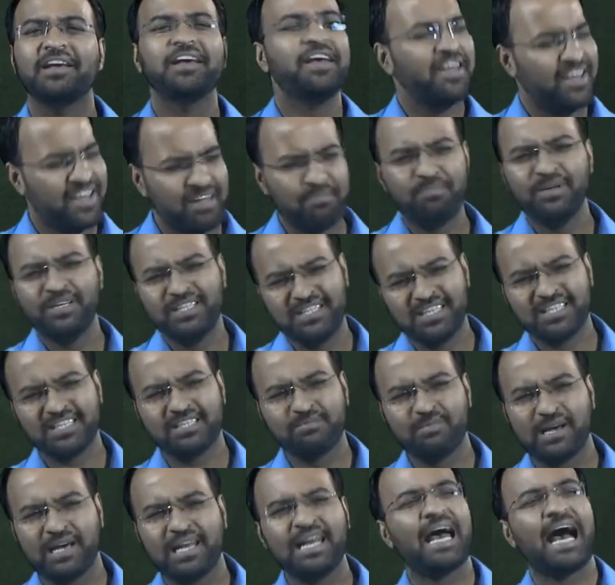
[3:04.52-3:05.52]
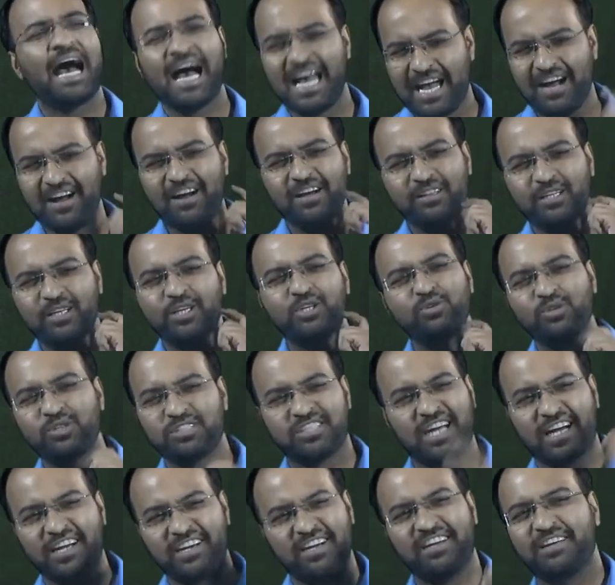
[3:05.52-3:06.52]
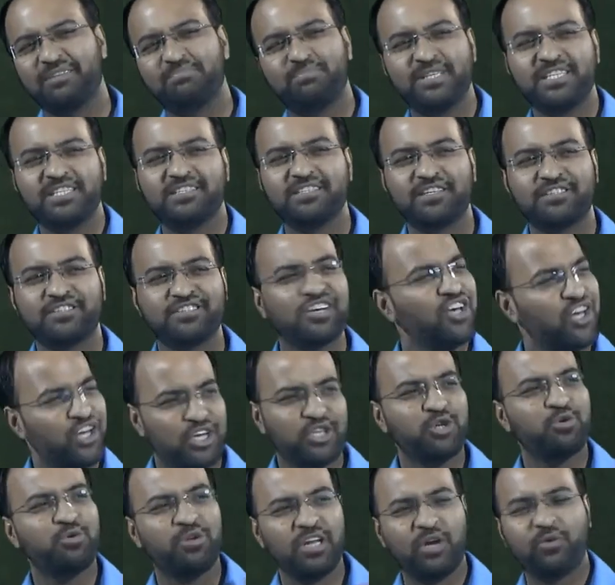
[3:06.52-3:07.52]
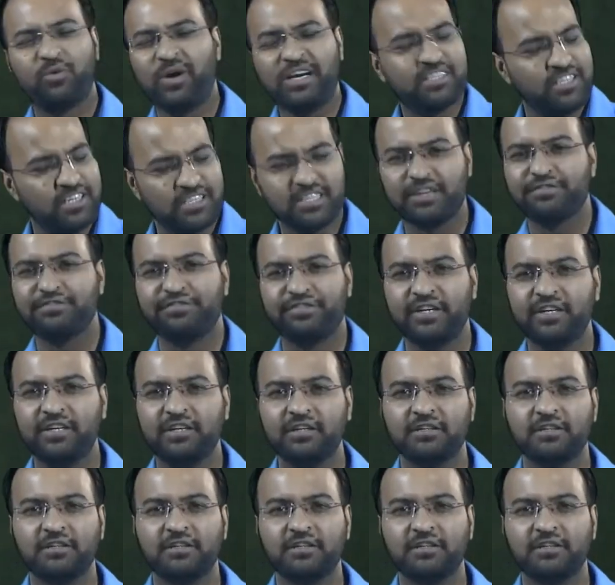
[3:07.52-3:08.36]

hey businessman, I heard that you started a business, you require certain fund.